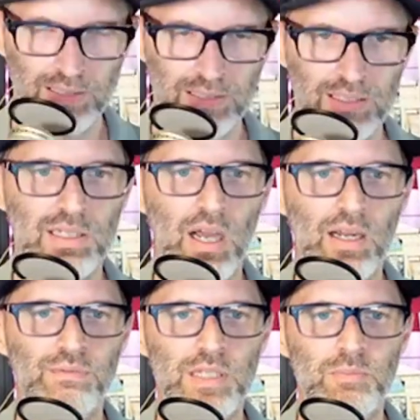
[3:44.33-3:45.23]

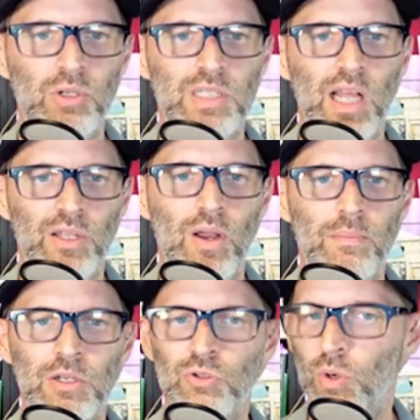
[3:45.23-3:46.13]
TikTok, Facebook,
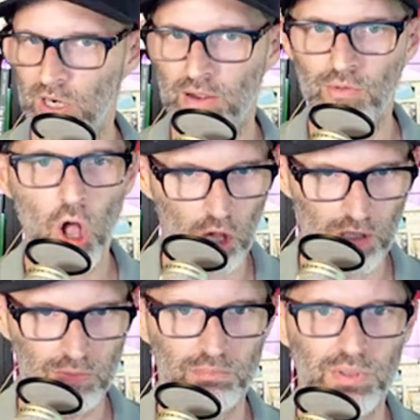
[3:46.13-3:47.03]
Telegram, and Twitter have
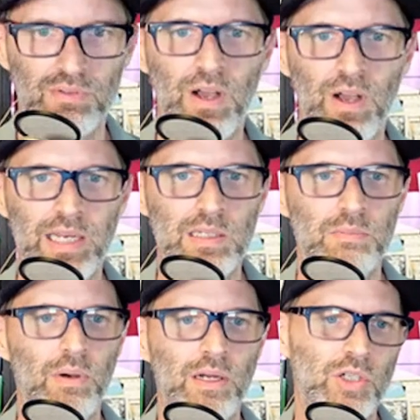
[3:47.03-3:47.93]
all been fined
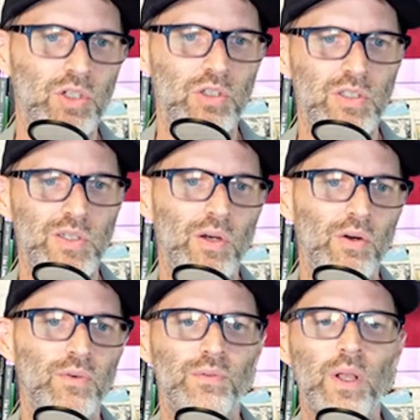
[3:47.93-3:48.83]
by Russia this year
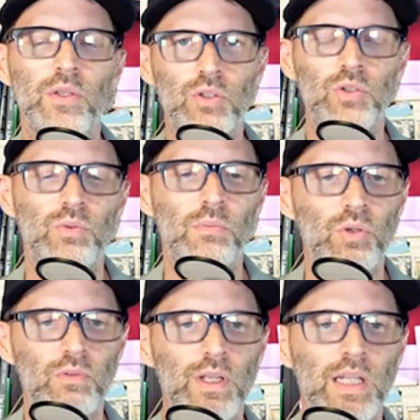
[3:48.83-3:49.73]
for failure to
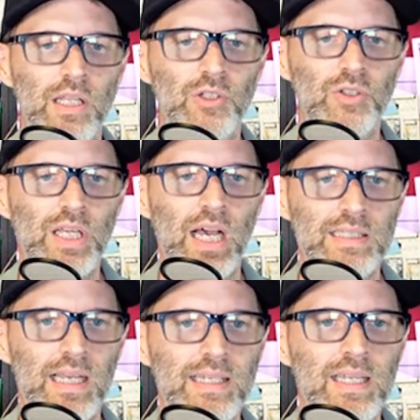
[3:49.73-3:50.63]
remove illegal
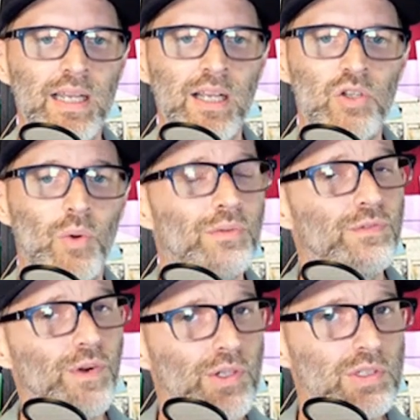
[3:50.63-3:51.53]
content. So at
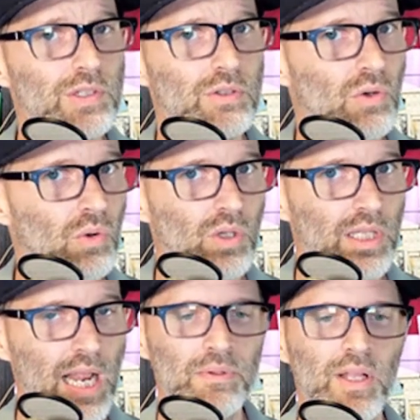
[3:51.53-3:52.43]
first, Google
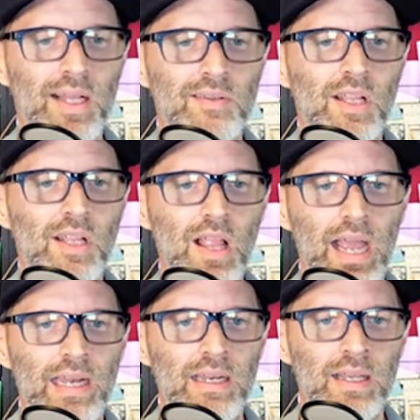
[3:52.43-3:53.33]
and Apple held the line.